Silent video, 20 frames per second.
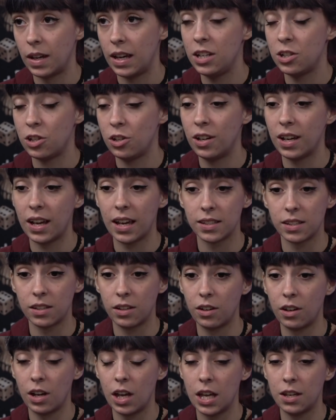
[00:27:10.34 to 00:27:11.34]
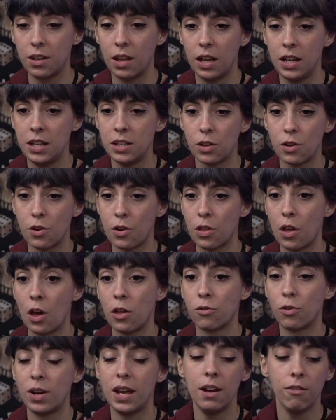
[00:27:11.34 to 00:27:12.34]
Each unit gets either a
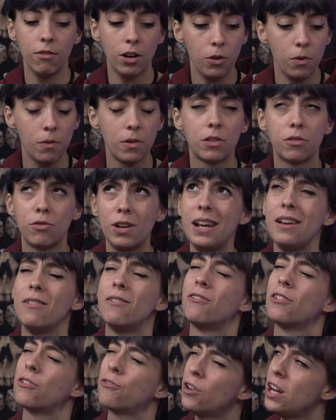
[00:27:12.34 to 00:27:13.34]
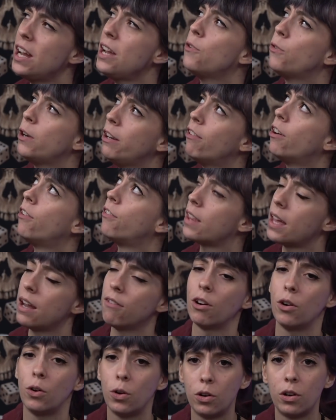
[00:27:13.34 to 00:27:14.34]
3 hit roll, 3 reroll for the
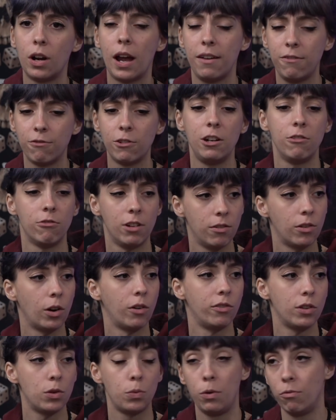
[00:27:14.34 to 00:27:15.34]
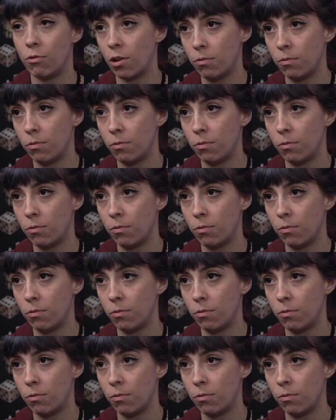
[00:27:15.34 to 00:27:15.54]
hit roll, or a 3 reroll for the win roll.